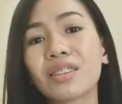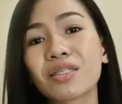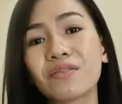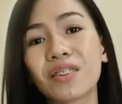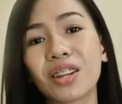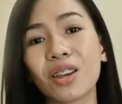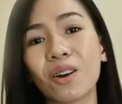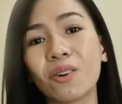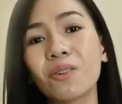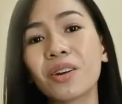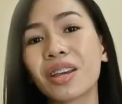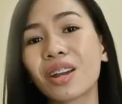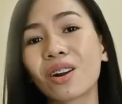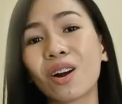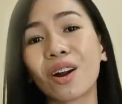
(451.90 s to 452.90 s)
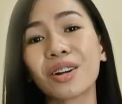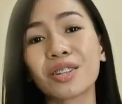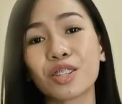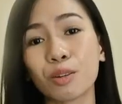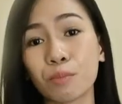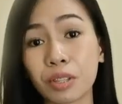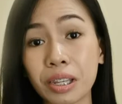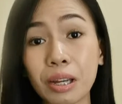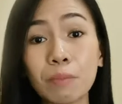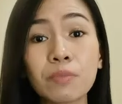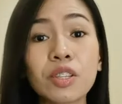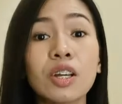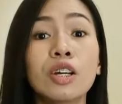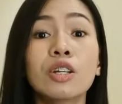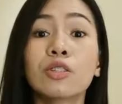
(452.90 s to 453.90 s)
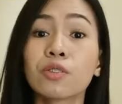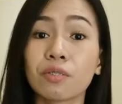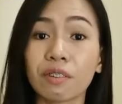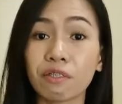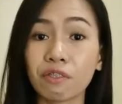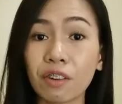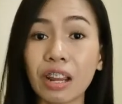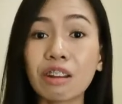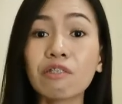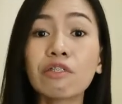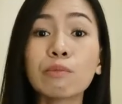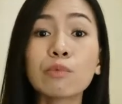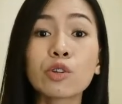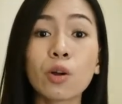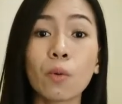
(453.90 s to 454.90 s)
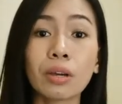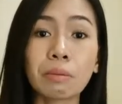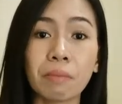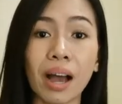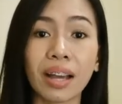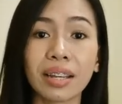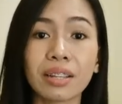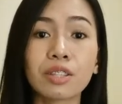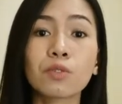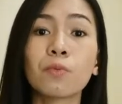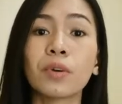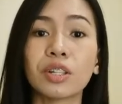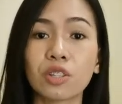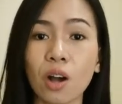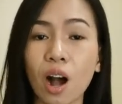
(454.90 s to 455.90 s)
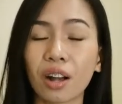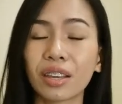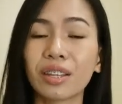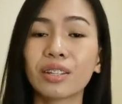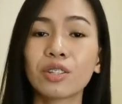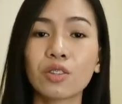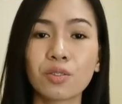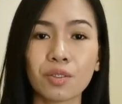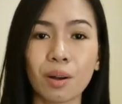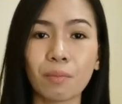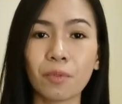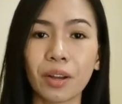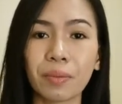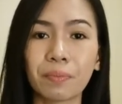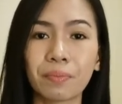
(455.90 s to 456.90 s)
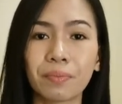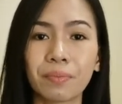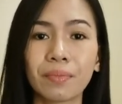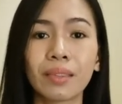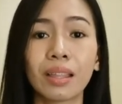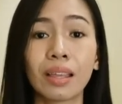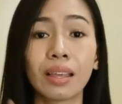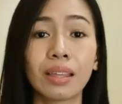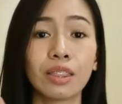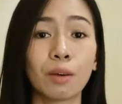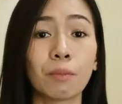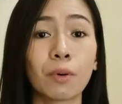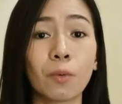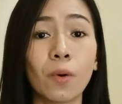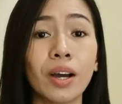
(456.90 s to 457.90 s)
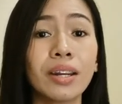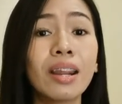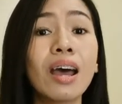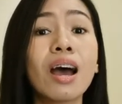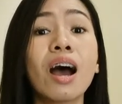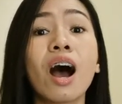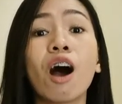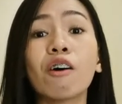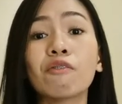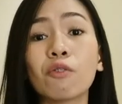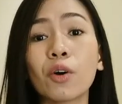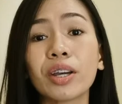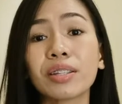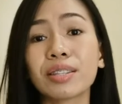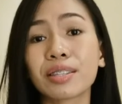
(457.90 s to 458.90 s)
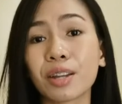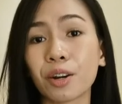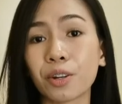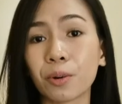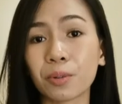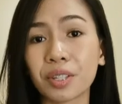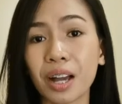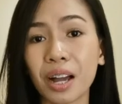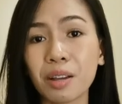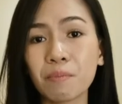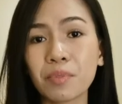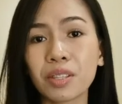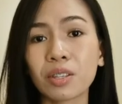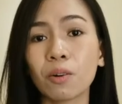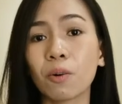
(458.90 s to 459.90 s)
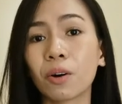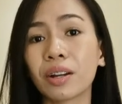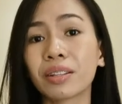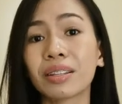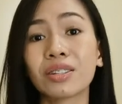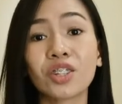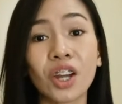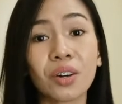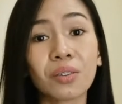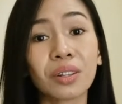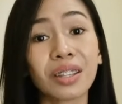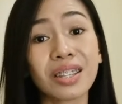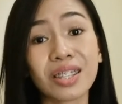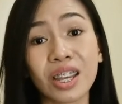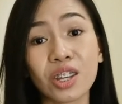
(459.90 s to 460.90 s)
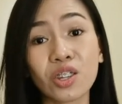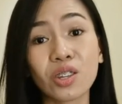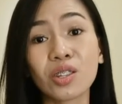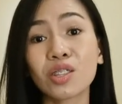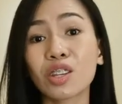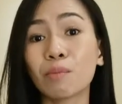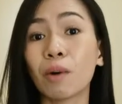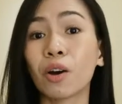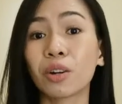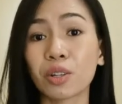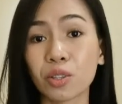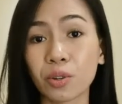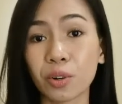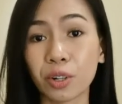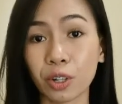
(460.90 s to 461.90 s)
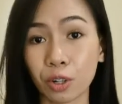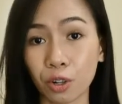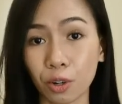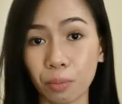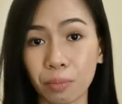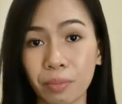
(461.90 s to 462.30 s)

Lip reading: this video, here are some tips to refrain from showing bias when talking to someone. Number 1, avoid stereotypes or the generalizations about a certain group.